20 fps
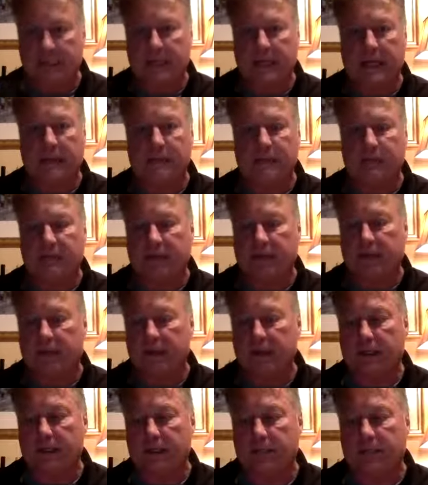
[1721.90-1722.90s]
Napa
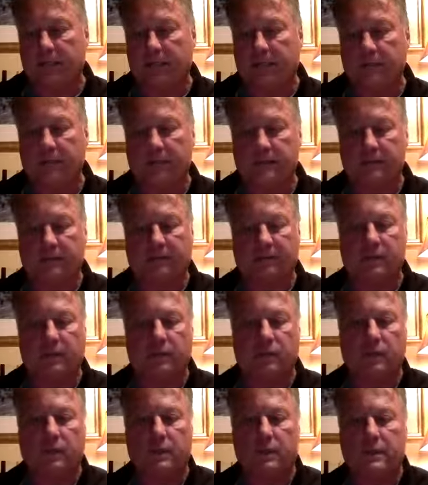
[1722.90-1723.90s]
Valley vintage. If you
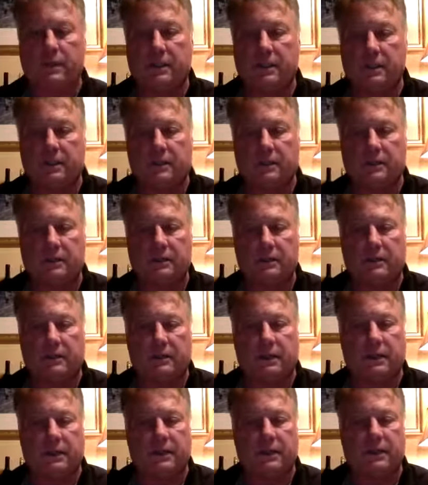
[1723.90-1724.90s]
want to
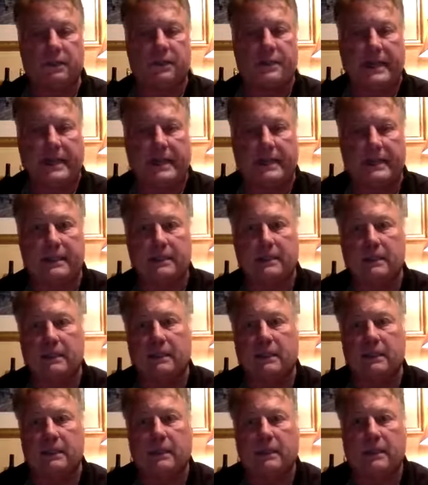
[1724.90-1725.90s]
understand
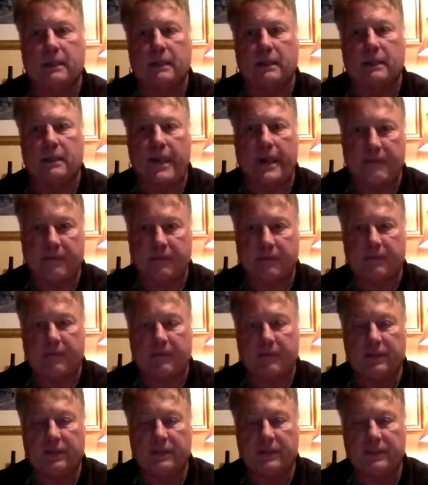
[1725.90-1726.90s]
Napa
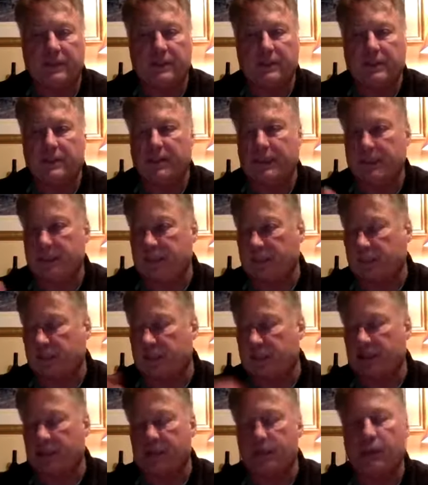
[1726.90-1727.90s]
vintages, 16
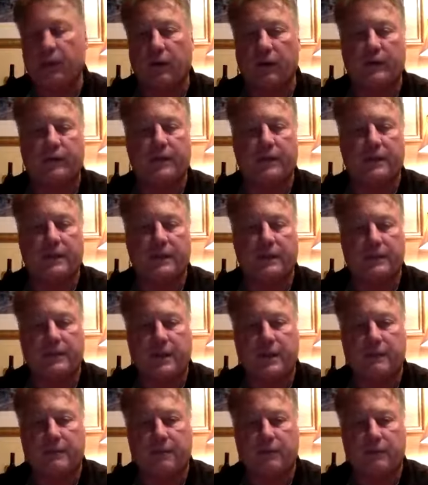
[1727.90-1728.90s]
is a perfect
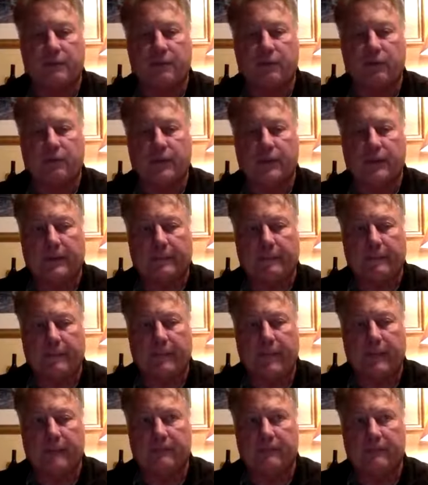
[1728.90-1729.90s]
example of
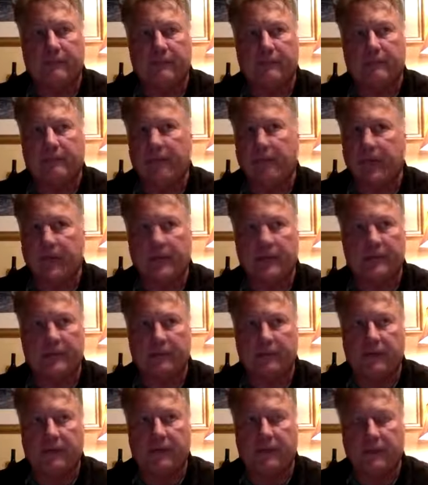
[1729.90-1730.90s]
a
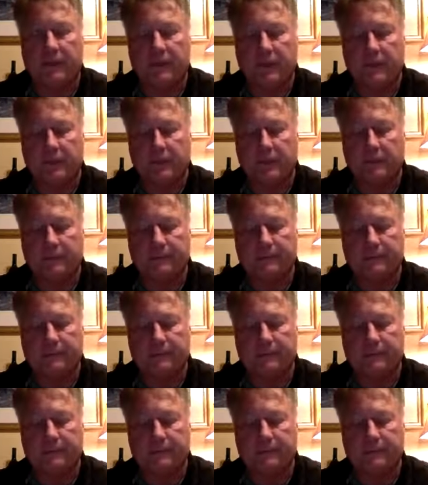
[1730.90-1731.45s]
fine year